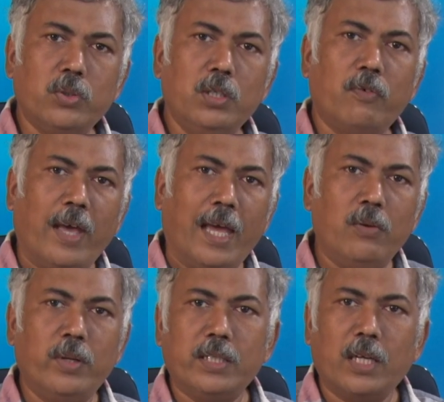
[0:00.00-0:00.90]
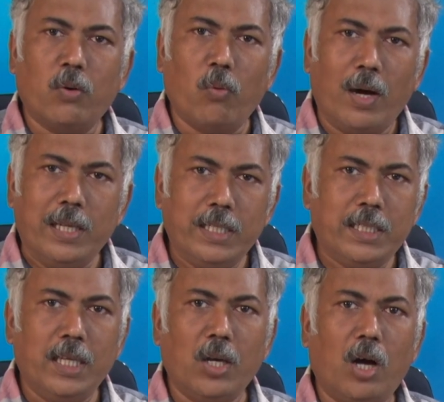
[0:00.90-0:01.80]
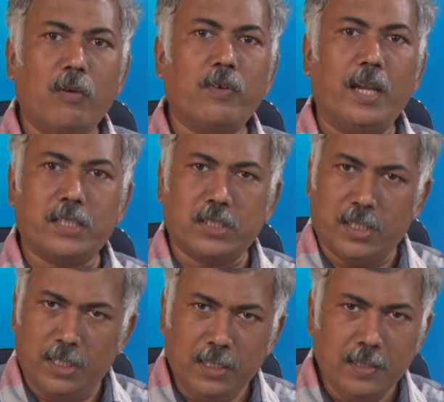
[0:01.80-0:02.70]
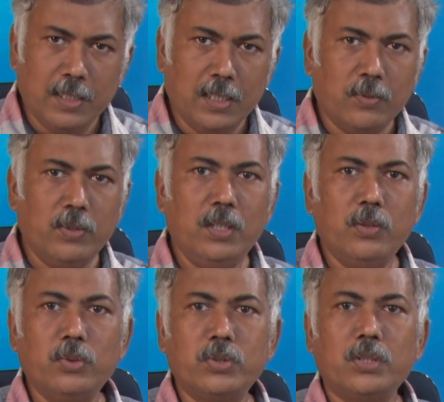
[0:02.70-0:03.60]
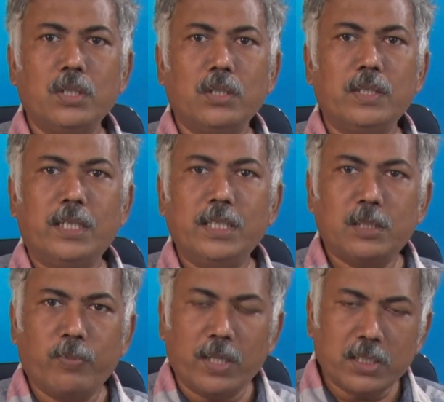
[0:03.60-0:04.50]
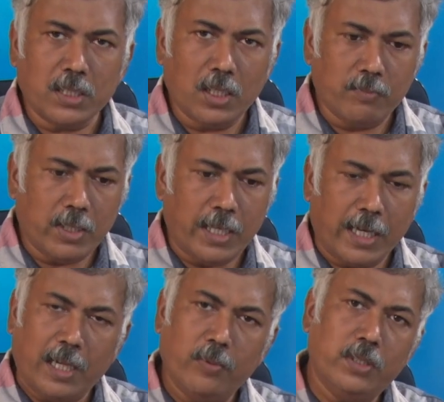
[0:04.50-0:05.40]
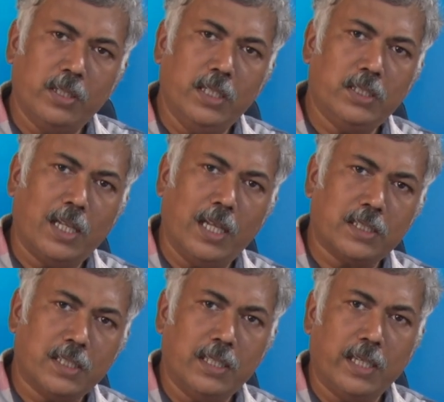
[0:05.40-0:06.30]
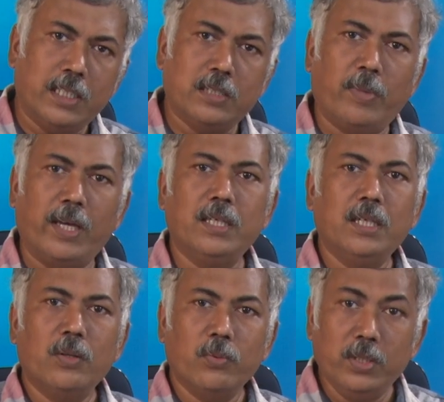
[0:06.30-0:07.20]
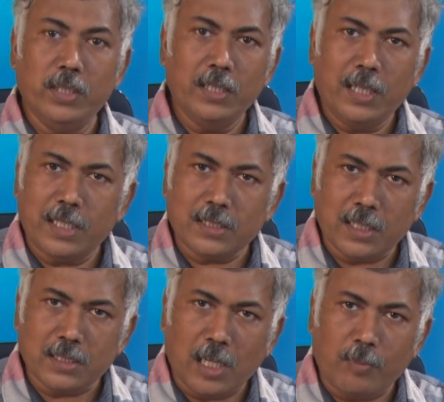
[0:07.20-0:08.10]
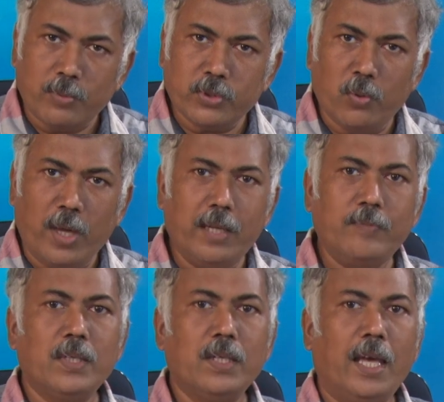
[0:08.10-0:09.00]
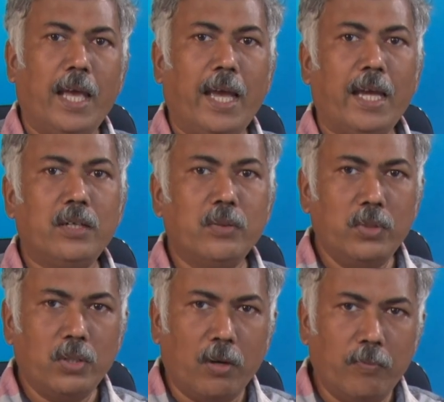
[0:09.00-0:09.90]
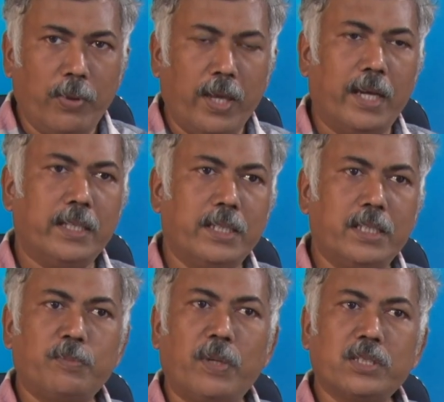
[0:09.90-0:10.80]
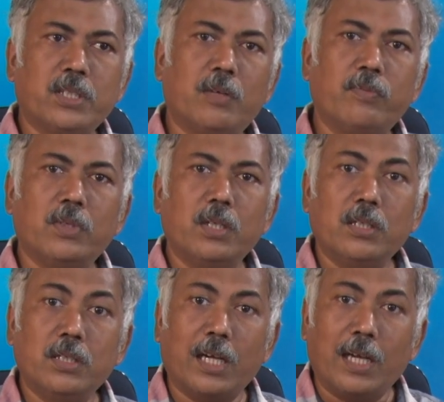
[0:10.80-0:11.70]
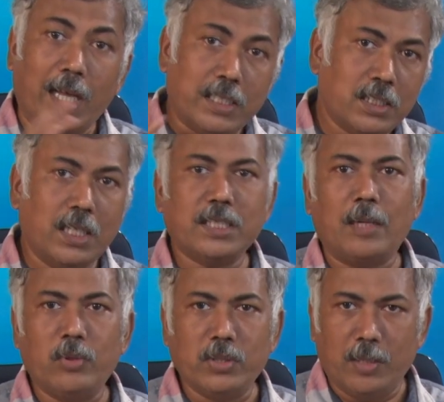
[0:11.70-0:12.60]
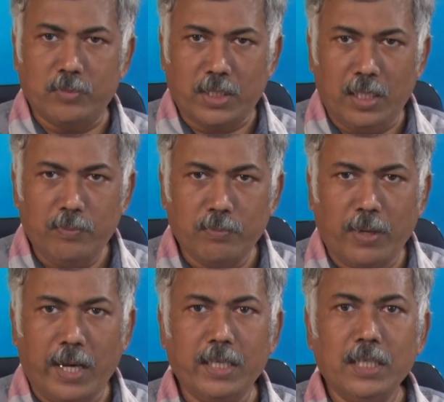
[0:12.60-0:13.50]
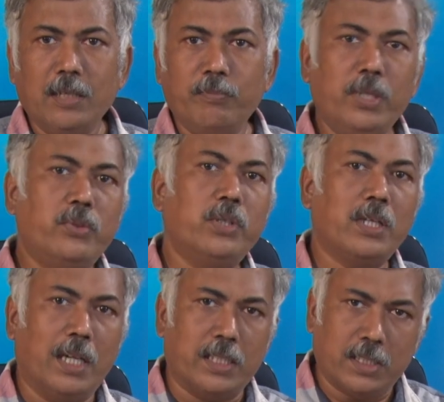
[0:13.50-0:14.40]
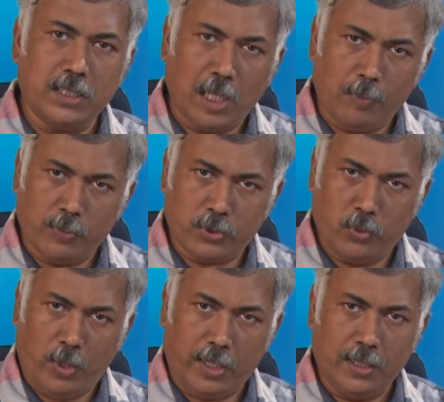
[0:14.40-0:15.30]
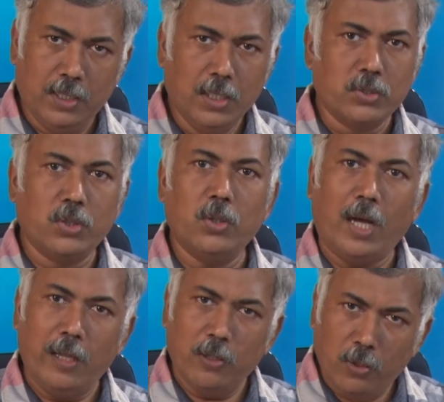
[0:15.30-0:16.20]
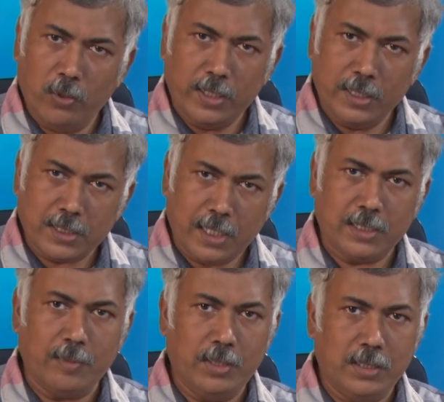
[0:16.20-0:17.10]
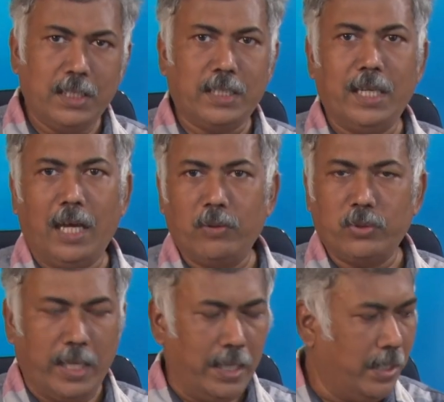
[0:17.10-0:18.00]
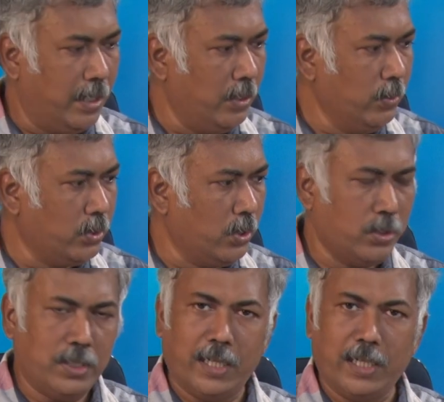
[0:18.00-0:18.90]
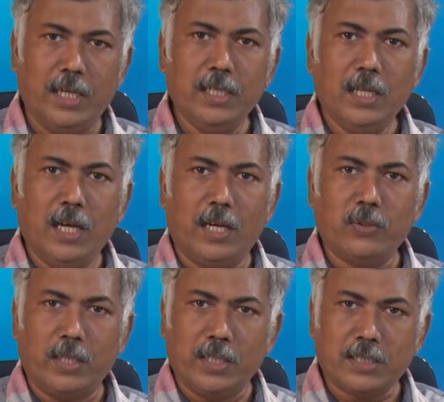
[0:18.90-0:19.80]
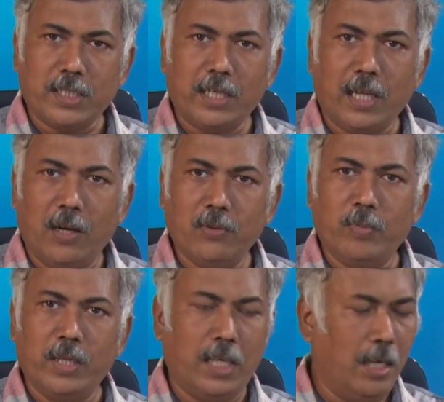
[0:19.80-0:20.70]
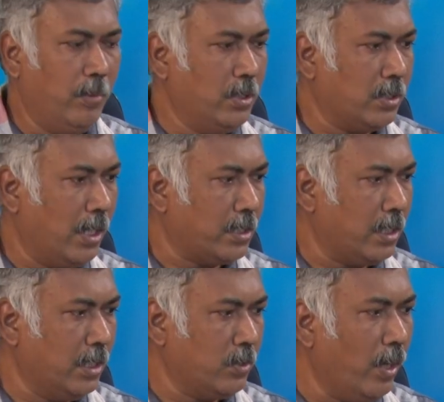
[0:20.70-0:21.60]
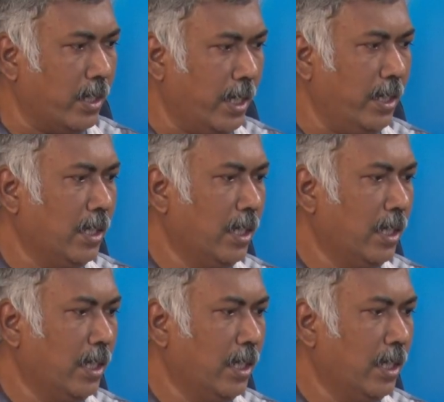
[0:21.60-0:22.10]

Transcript: to evaluate the quality of clustering we use the dispersion of the data within each cluster that is by within cluster sum of square and we compare the dispersion of the clusters among themselves by between cluster sum of square. So, I will go and discuss them in detail how to use those data uh, to understand how my k-means clustering is working,